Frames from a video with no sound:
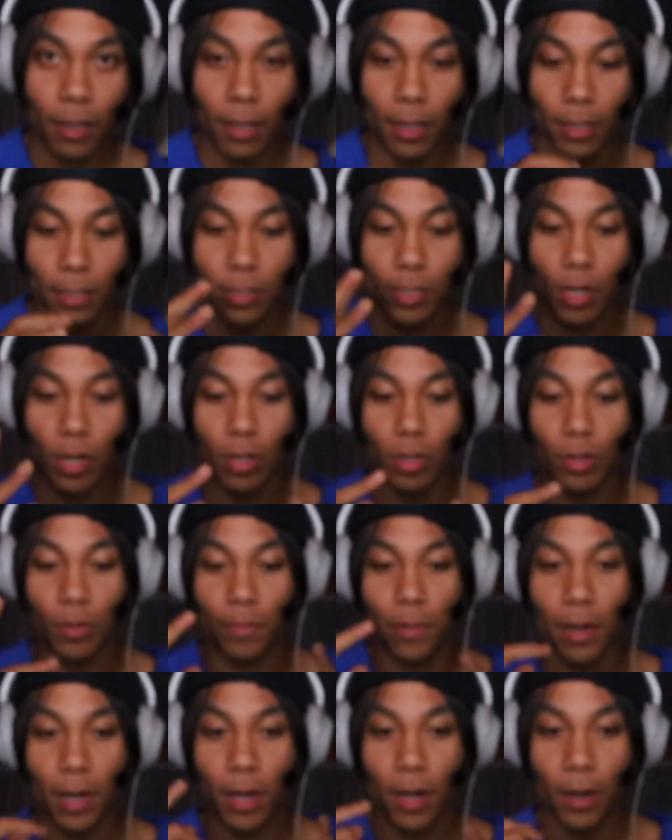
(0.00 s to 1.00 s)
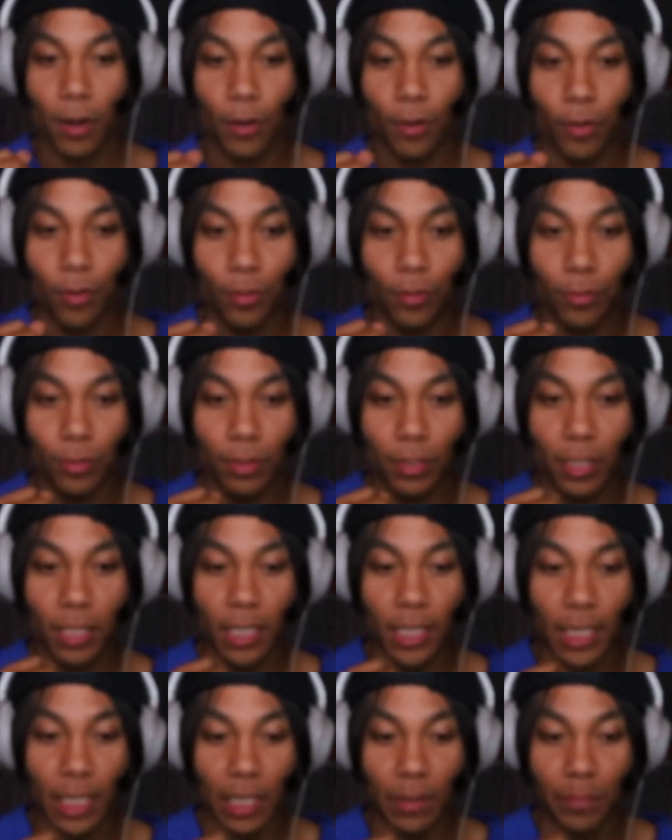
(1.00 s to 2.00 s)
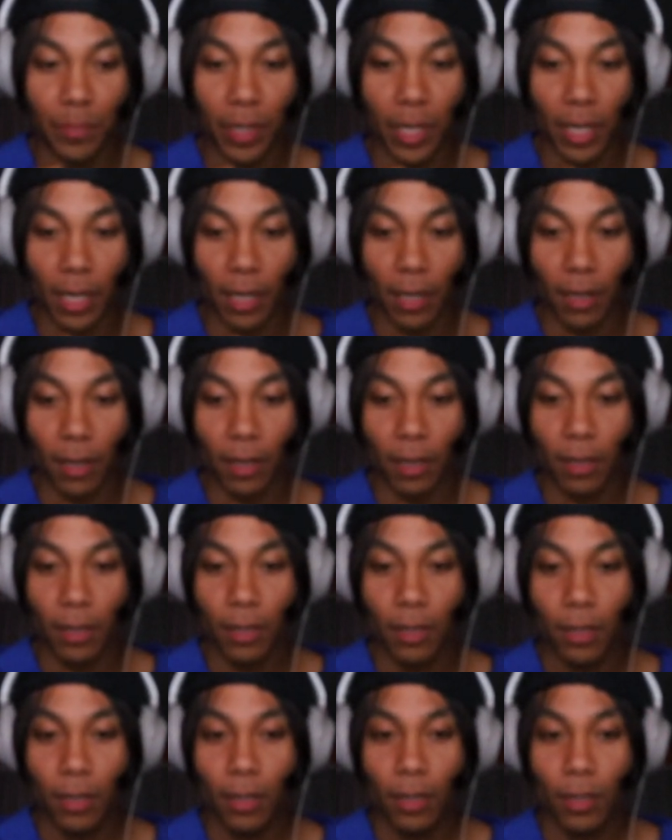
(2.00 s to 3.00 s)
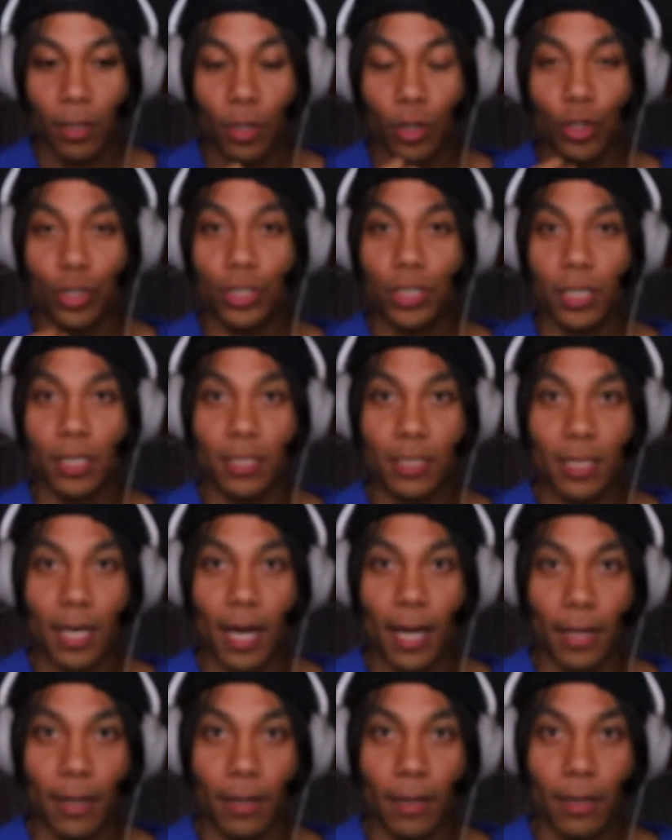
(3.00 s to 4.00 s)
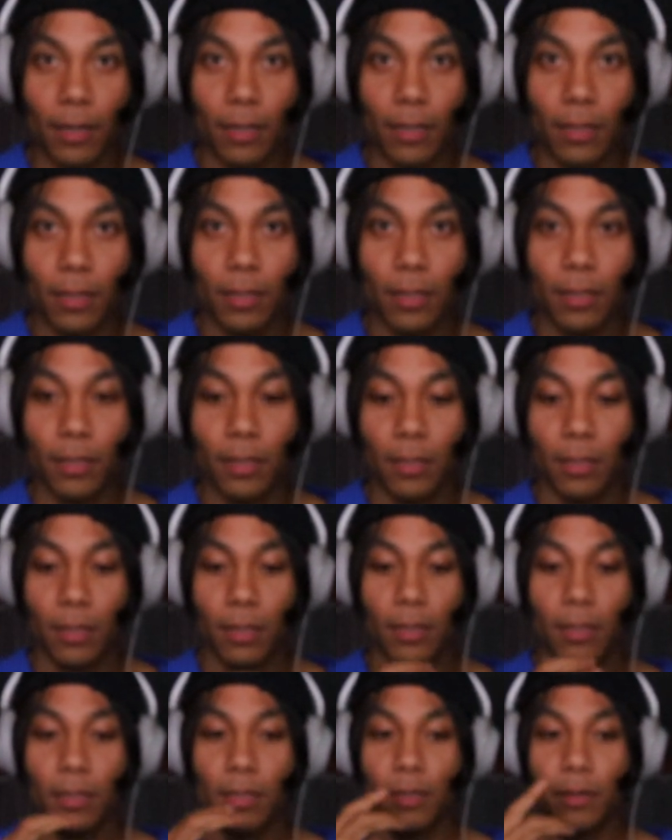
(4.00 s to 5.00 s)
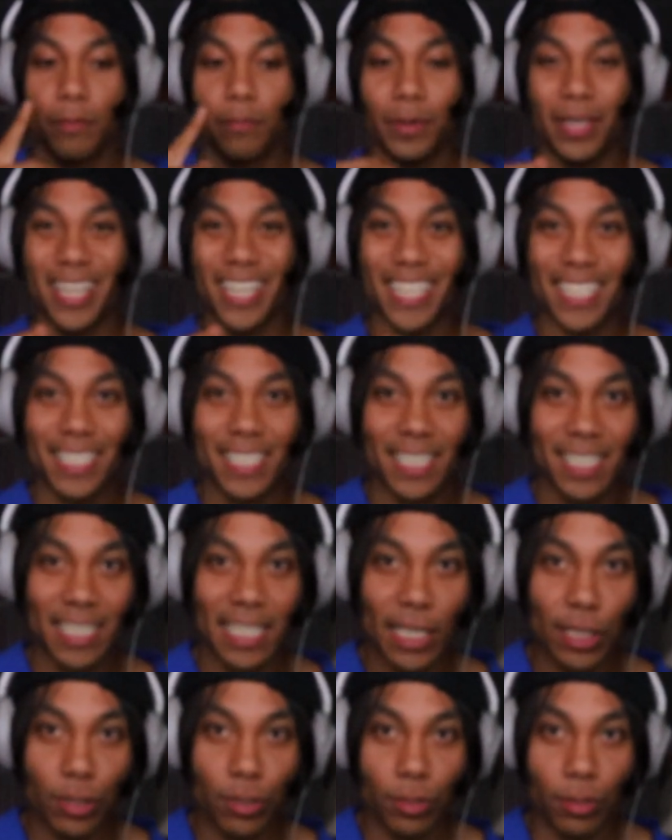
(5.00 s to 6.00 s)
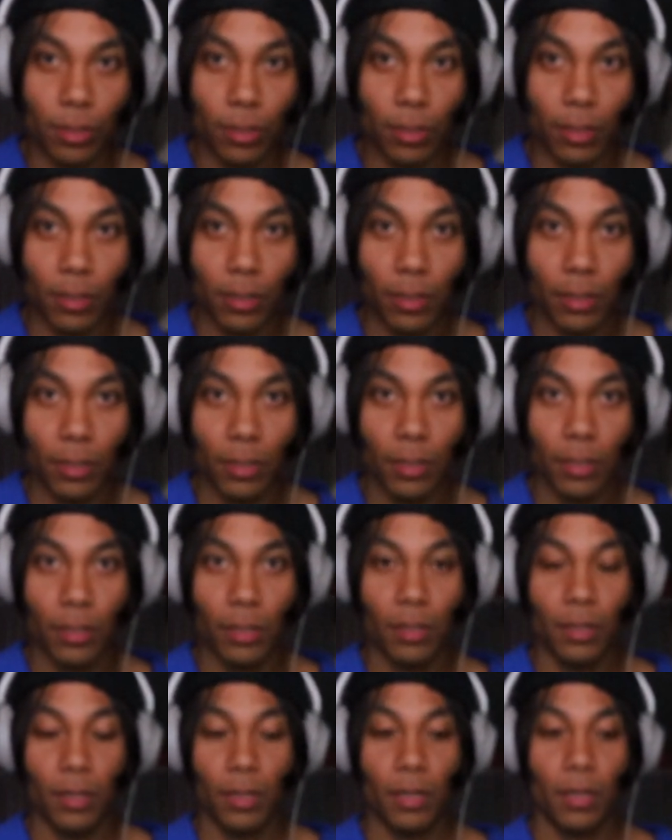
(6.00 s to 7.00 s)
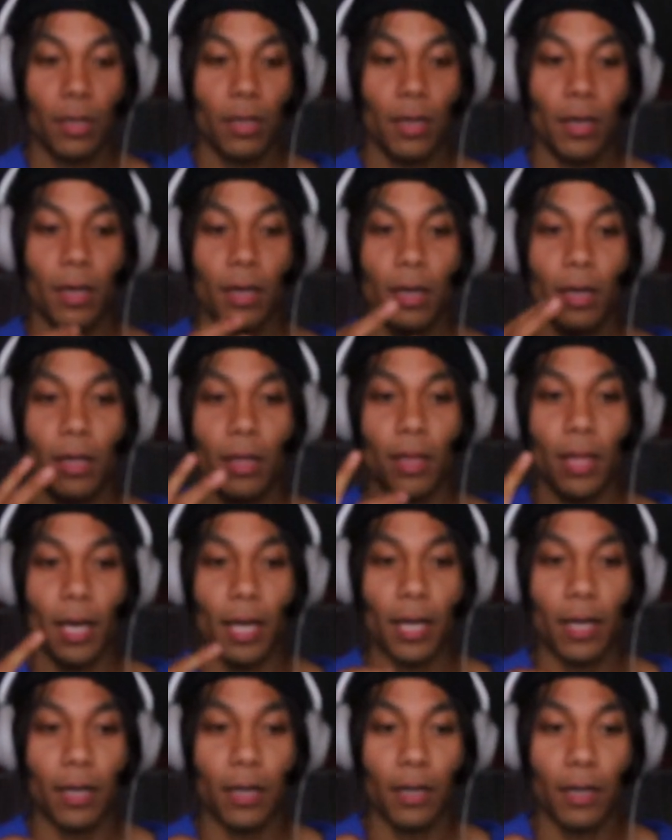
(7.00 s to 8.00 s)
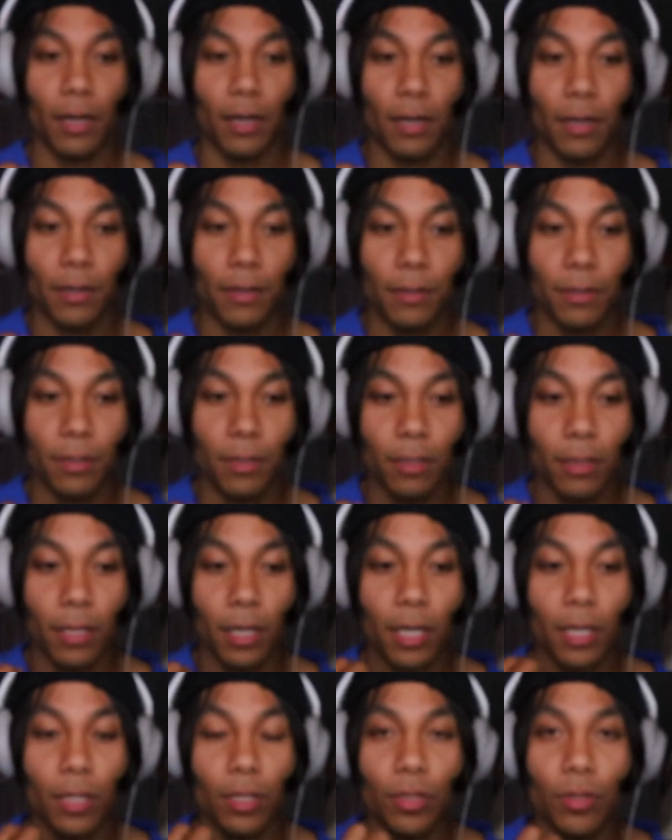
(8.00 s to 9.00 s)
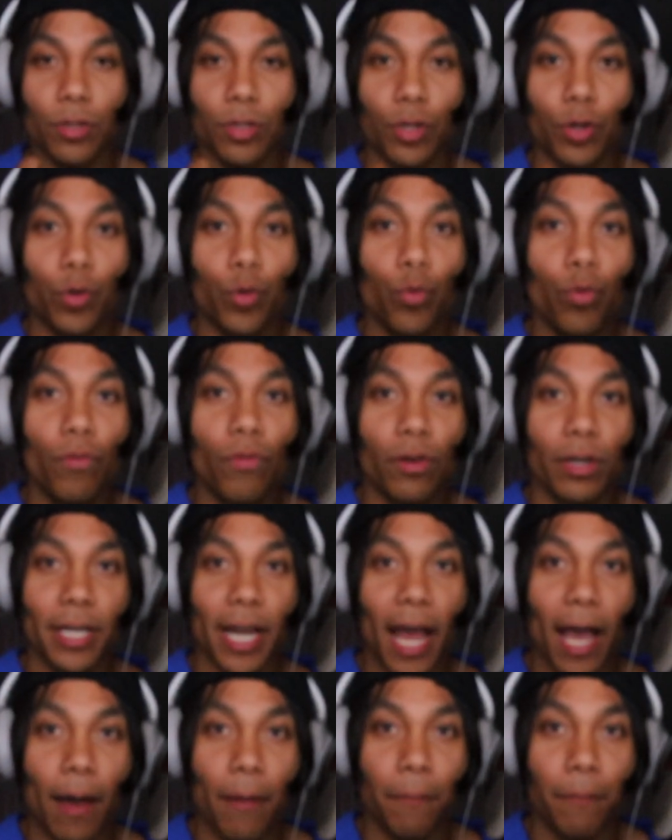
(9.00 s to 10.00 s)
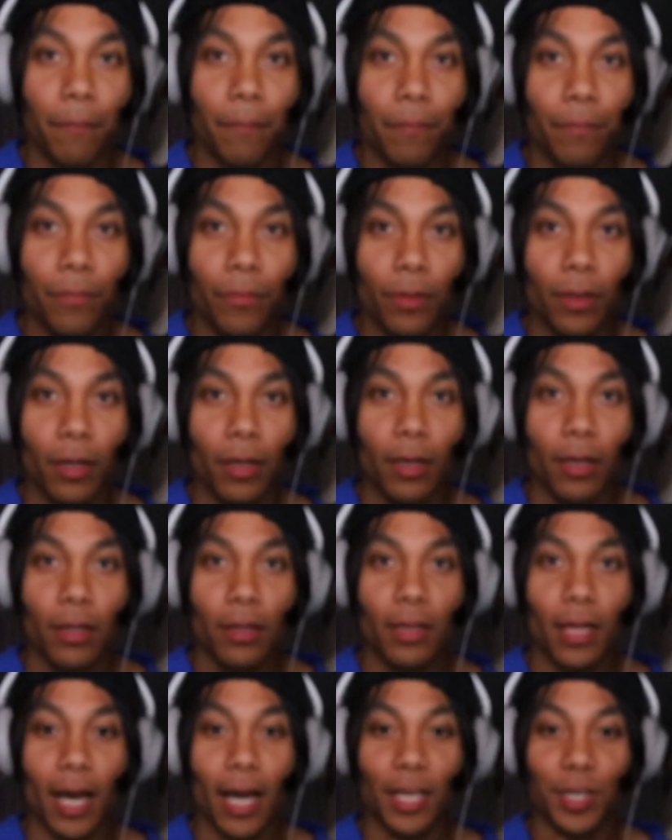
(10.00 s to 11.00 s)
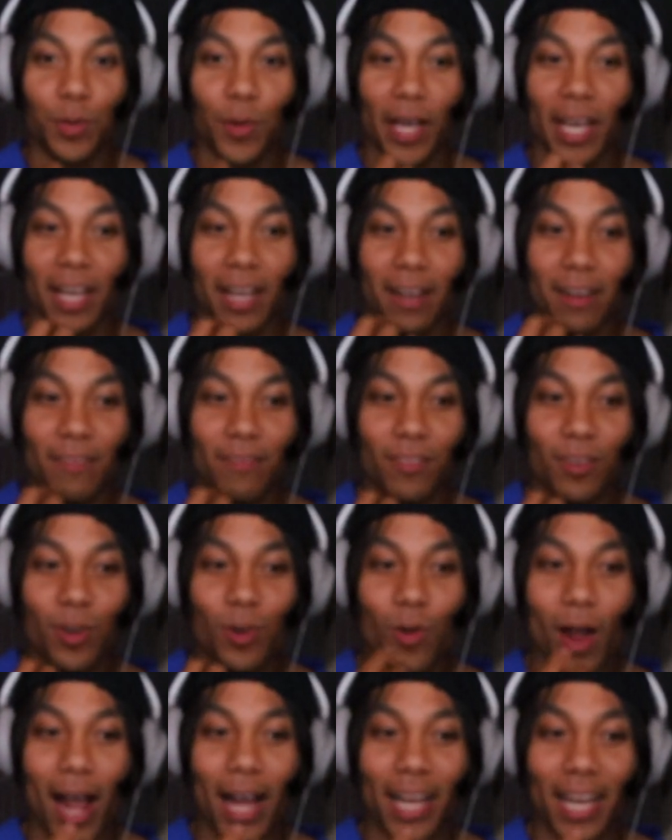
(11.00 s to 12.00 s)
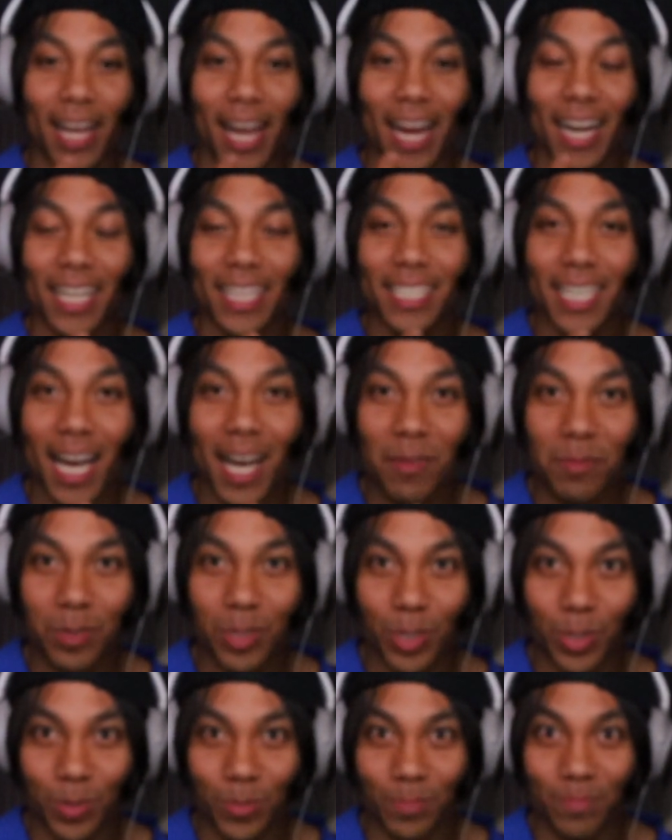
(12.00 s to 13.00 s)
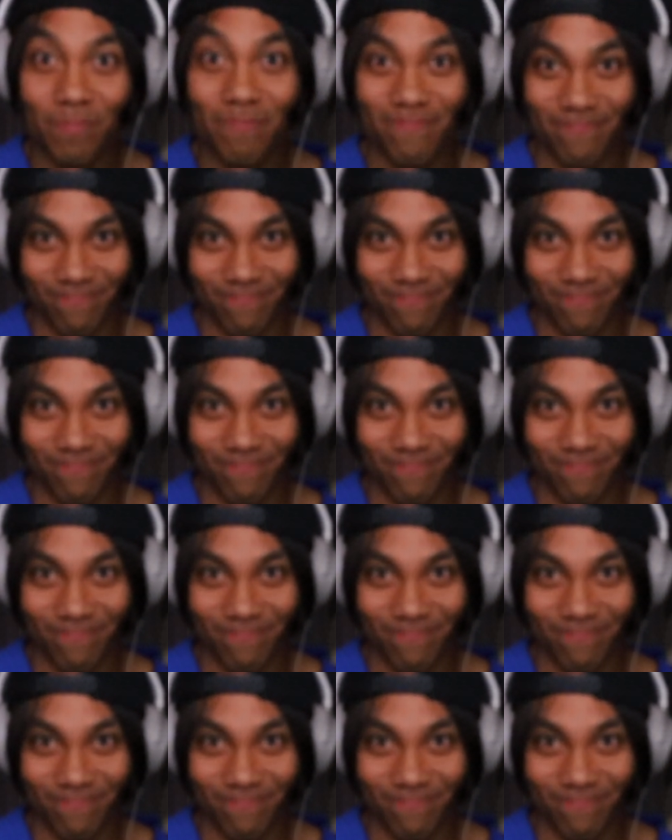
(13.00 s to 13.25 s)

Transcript: It's all about keeping your shit tight, being sealed, like the Hoover Dam that you ain't cracking anytime soon.